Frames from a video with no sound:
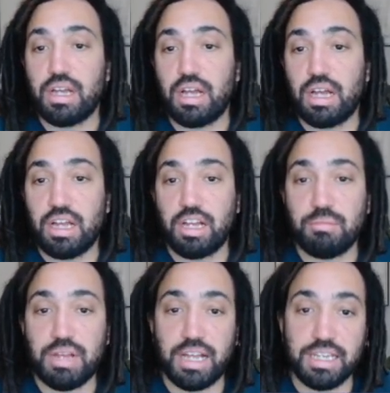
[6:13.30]

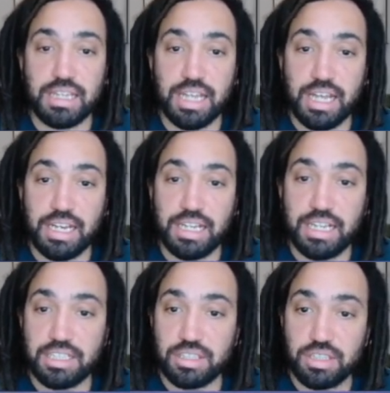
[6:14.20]
Um, and then
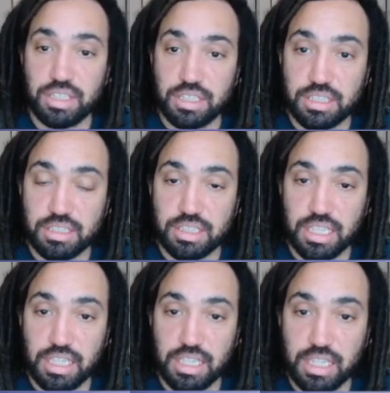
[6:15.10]
let's look at
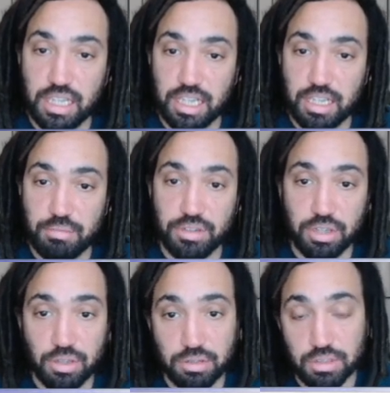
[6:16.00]
the um, the
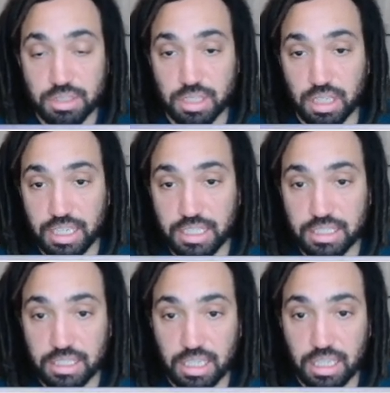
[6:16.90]
long side.
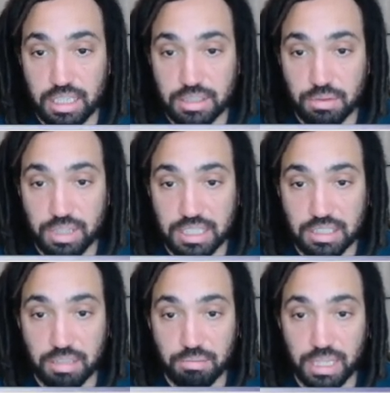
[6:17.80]
Uh, let's call that
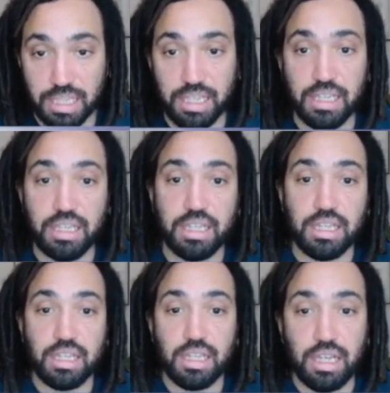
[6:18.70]
side B.
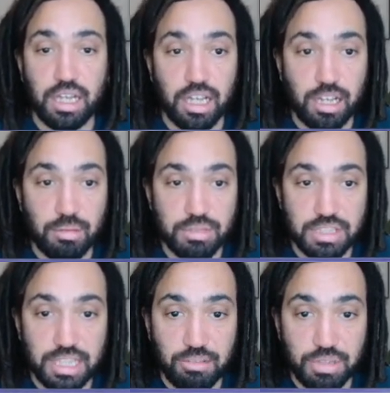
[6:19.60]
so
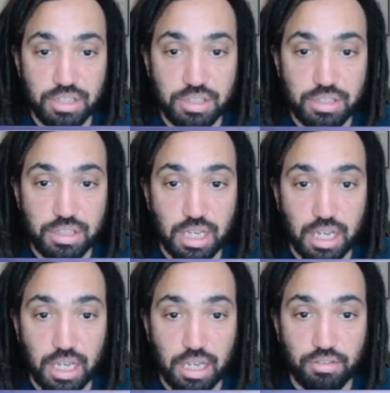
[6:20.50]
that will be
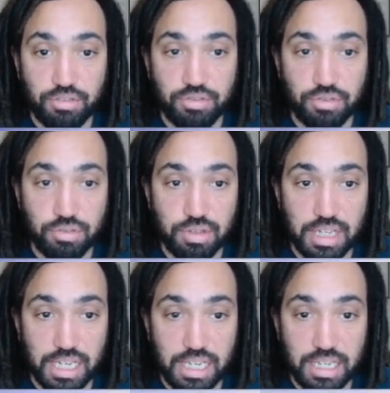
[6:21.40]
uh,
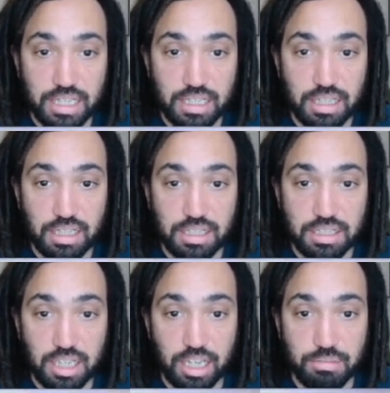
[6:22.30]
3
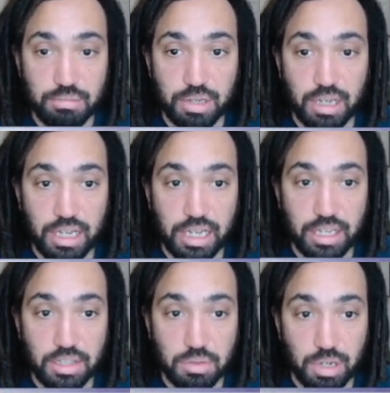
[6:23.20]
times by
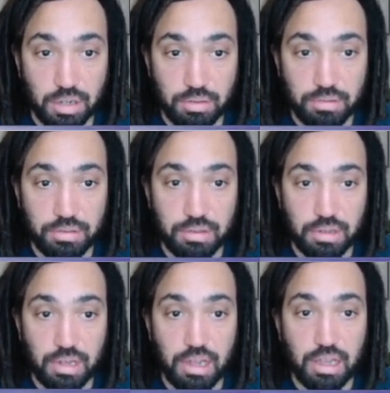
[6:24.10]
uh, 12,
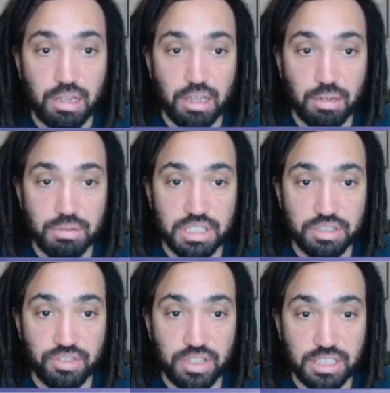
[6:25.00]
uh, which
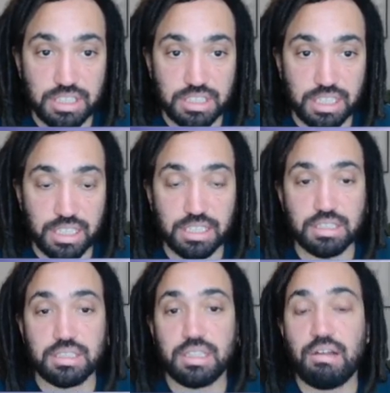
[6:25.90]
is 36.